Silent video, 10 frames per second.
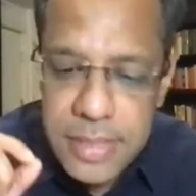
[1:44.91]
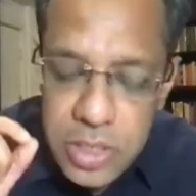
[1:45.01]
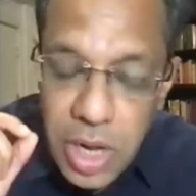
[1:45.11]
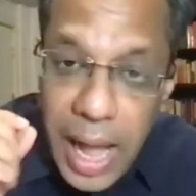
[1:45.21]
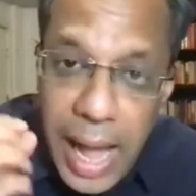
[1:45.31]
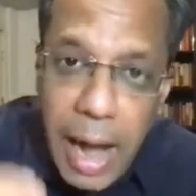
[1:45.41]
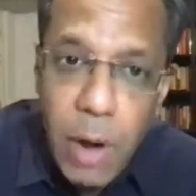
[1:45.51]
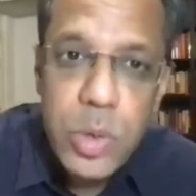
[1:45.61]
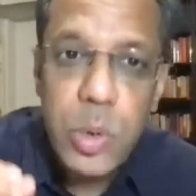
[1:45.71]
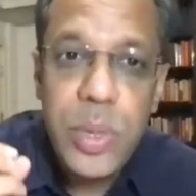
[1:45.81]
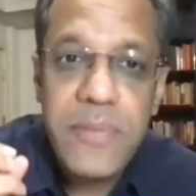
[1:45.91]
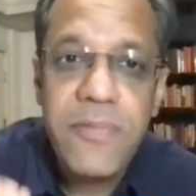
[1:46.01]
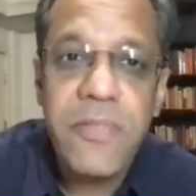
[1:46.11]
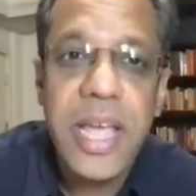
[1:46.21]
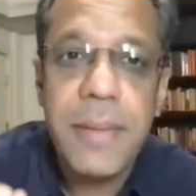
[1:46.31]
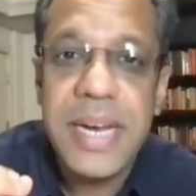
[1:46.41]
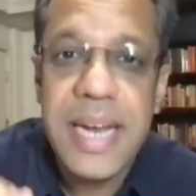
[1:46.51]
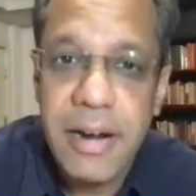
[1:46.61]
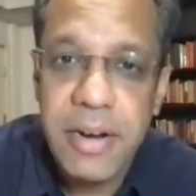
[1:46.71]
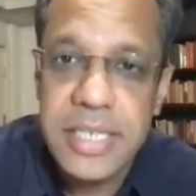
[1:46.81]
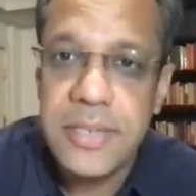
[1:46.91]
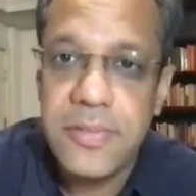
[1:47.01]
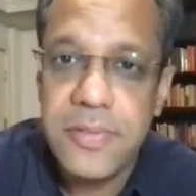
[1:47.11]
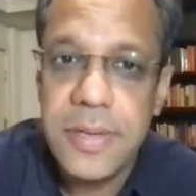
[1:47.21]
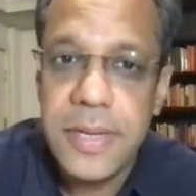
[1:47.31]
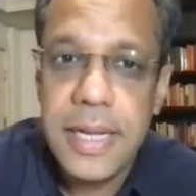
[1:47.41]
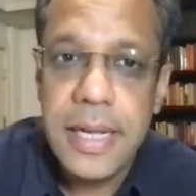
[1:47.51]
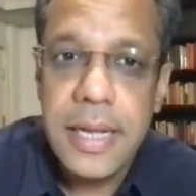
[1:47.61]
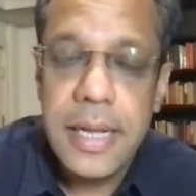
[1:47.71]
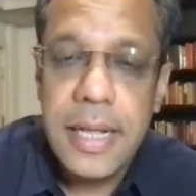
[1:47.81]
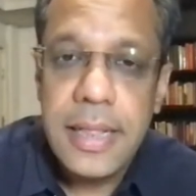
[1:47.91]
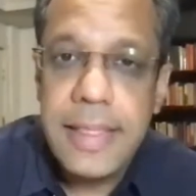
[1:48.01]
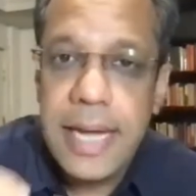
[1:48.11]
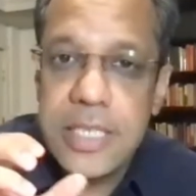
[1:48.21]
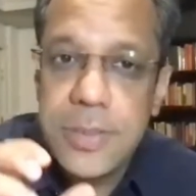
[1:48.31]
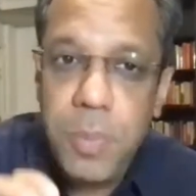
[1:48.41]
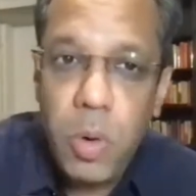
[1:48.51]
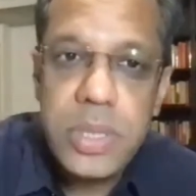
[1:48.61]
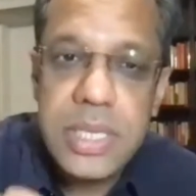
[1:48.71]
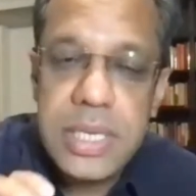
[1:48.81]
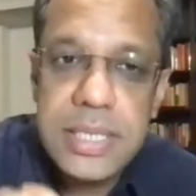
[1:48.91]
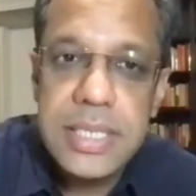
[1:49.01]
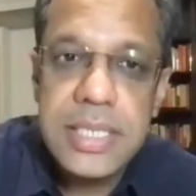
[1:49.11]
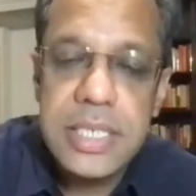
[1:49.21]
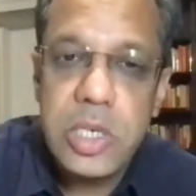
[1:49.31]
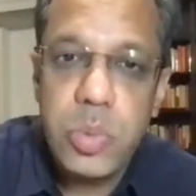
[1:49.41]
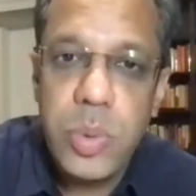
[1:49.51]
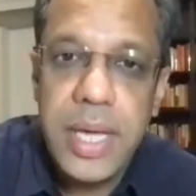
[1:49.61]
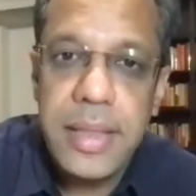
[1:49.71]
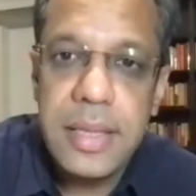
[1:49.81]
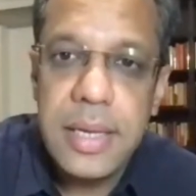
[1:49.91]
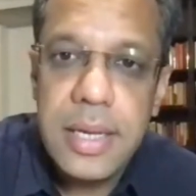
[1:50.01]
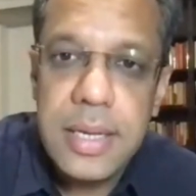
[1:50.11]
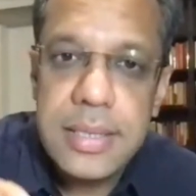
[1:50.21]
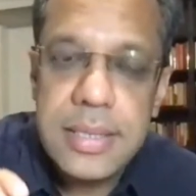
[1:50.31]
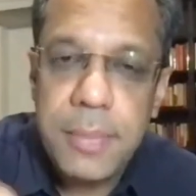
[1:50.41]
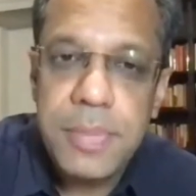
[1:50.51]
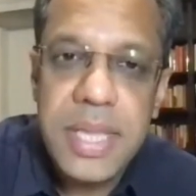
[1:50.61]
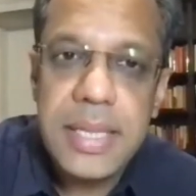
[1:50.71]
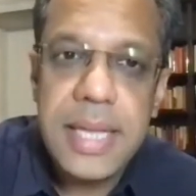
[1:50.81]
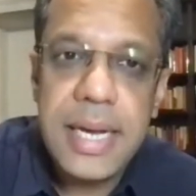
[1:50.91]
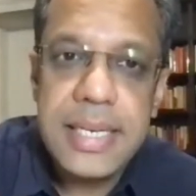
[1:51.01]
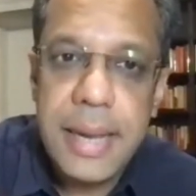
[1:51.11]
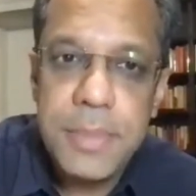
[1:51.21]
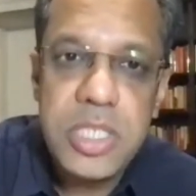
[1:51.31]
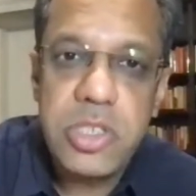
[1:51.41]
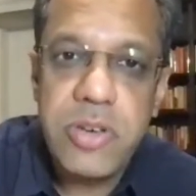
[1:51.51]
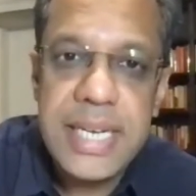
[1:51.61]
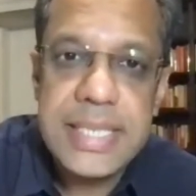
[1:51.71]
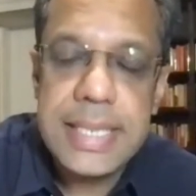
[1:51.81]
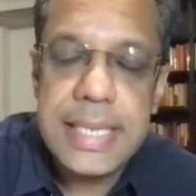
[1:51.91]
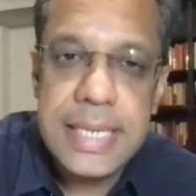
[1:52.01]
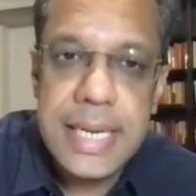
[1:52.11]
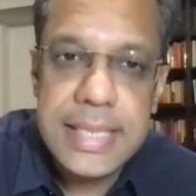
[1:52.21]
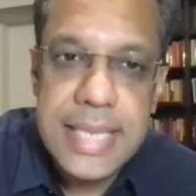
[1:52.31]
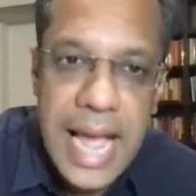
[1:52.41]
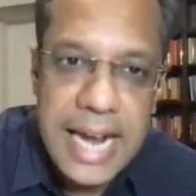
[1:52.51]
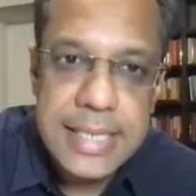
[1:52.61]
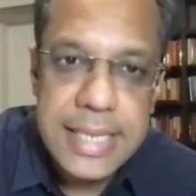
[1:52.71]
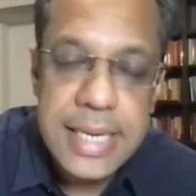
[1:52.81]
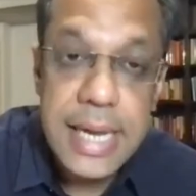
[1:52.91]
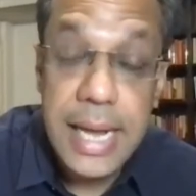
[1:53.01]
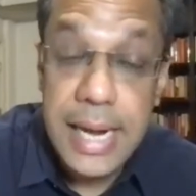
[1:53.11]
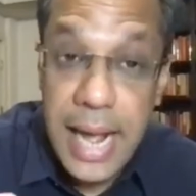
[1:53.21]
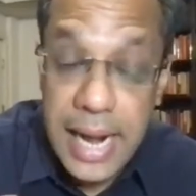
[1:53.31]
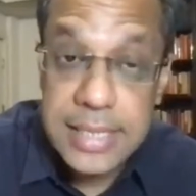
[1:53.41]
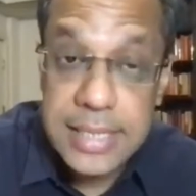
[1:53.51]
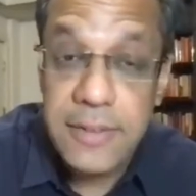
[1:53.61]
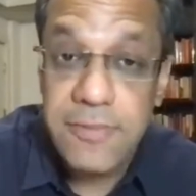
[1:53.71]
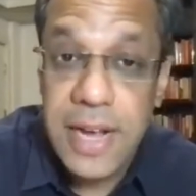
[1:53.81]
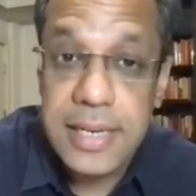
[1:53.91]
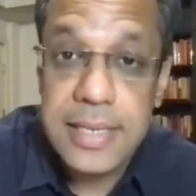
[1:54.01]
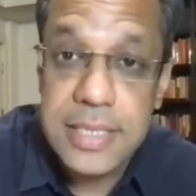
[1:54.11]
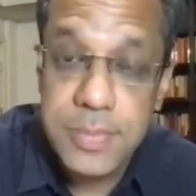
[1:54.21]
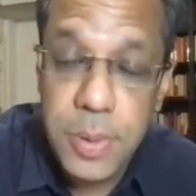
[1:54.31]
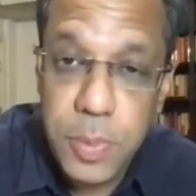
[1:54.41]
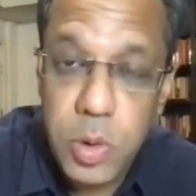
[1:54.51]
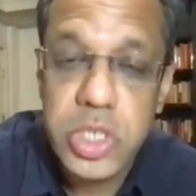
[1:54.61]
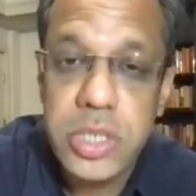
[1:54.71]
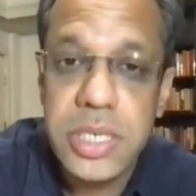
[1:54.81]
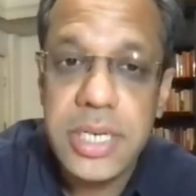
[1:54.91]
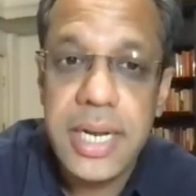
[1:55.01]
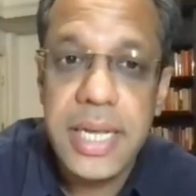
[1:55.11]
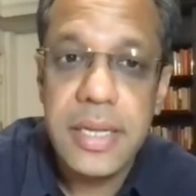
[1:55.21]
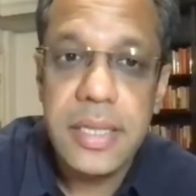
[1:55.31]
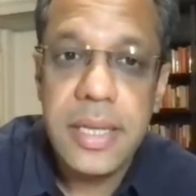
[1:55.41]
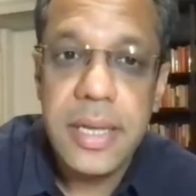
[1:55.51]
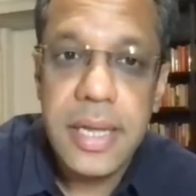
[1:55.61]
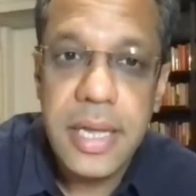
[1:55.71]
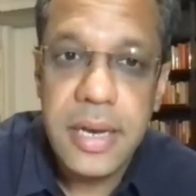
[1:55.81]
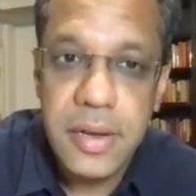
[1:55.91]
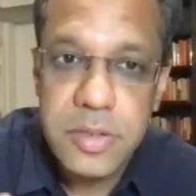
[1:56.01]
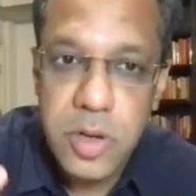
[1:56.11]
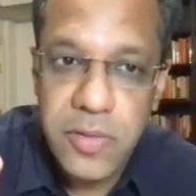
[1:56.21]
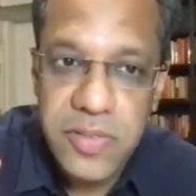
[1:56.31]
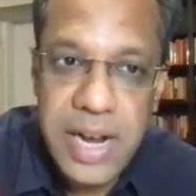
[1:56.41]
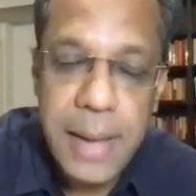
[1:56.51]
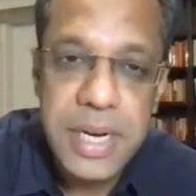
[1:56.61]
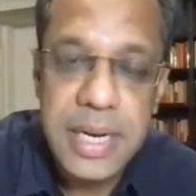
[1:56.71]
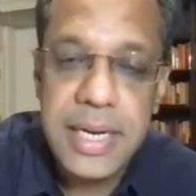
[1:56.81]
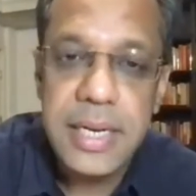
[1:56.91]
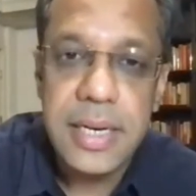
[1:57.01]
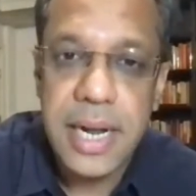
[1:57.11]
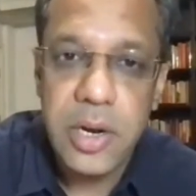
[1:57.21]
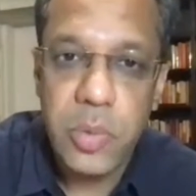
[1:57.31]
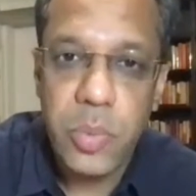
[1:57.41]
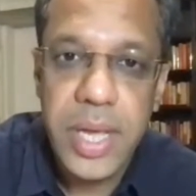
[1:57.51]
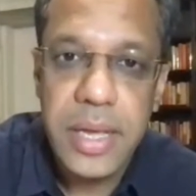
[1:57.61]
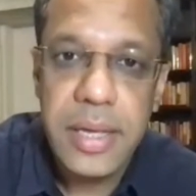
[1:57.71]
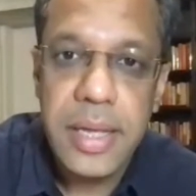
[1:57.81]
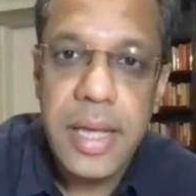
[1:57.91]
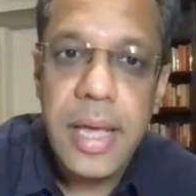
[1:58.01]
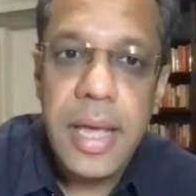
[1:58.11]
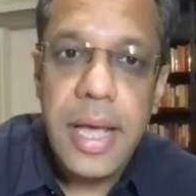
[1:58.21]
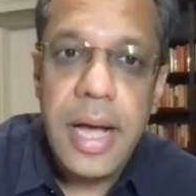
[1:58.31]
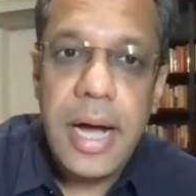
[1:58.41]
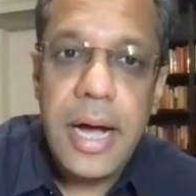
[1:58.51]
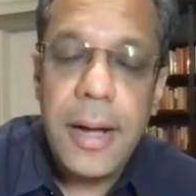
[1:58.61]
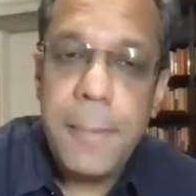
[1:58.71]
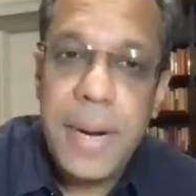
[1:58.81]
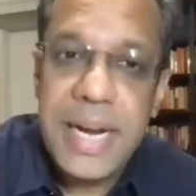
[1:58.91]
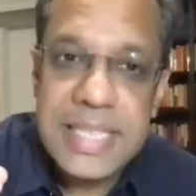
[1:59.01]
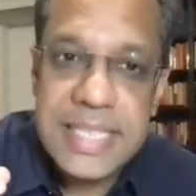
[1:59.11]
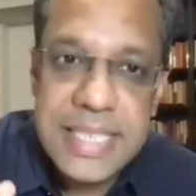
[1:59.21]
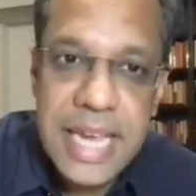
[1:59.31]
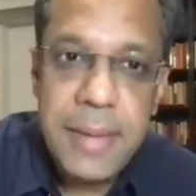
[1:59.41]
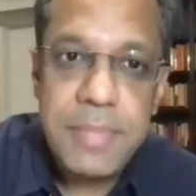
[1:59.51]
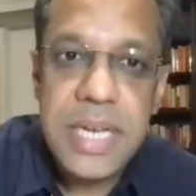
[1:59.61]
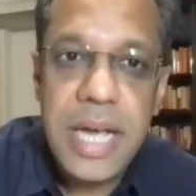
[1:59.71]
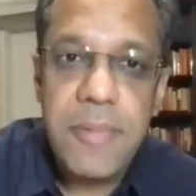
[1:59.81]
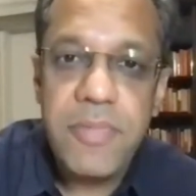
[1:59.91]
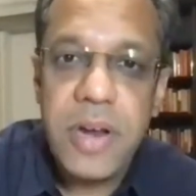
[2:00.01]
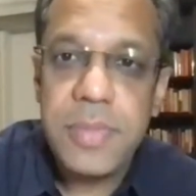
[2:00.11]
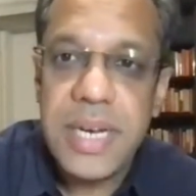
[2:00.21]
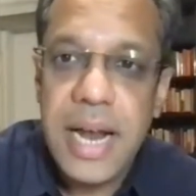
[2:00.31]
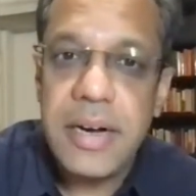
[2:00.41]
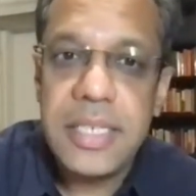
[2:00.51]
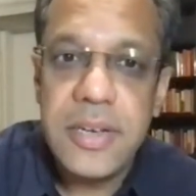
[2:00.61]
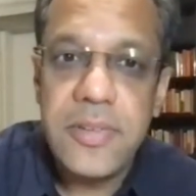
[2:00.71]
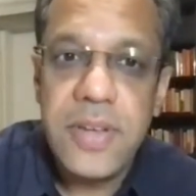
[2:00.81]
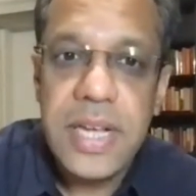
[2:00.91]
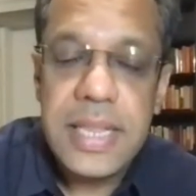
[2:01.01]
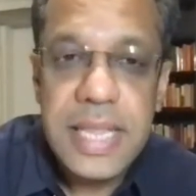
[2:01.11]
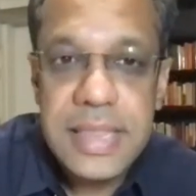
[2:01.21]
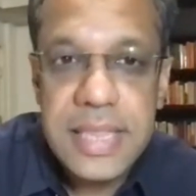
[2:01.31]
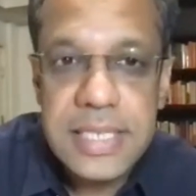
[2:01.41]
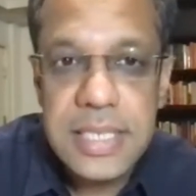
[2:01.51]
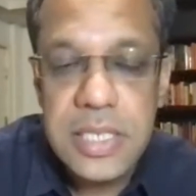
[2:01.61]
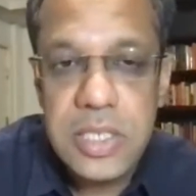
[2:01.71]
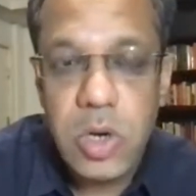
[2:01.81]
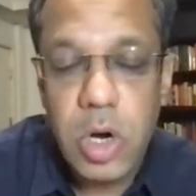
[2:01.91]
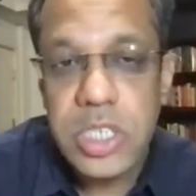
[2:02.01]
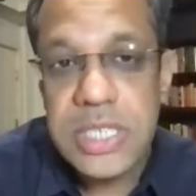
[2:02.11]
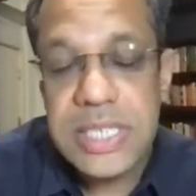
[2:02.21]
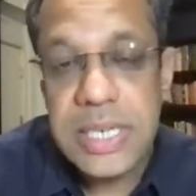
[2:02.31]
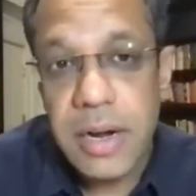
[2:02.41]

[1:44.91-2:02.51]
So how do we frame a narrative that is both consistent with something that demonstrates that India is acting, and acting in fact disproportionately in a sort of climate leader kind of way, but at the same time frame the narrative that this is not just in